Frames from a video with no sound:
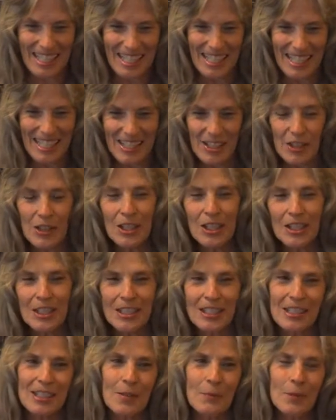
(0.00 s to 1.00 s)
So you
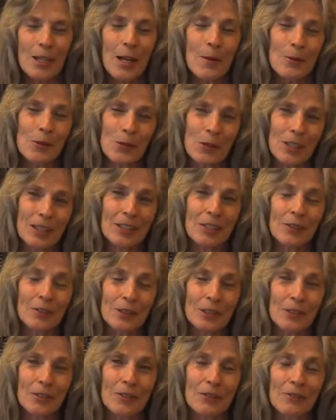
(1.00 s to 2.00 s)
can, sometimes you can
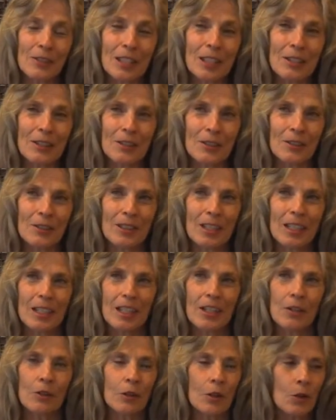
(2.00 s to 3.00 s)
literally feel
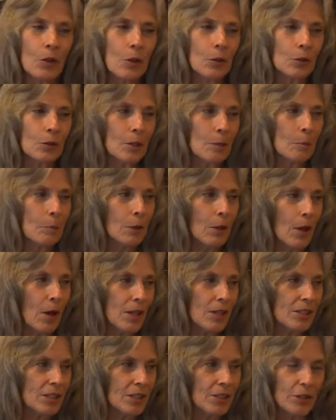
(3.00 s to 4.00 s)
your own
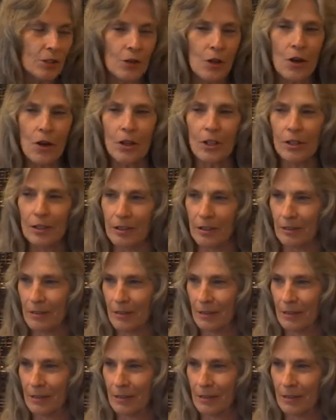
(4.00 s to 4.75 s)
blocks in your heart.